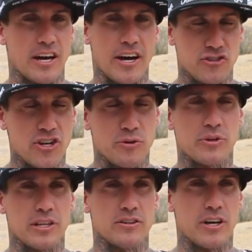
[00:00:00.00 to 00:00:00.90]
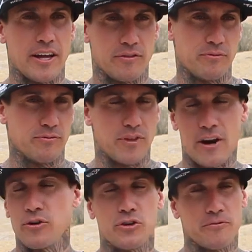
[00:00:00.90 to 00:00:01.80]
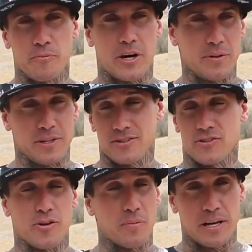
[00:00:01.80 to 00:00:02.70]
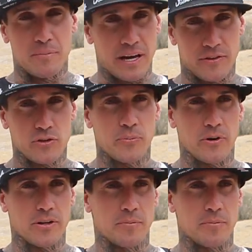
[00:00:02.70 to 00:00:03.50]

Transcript: I genuinely I I don't do it for money because there's no money made in this sport.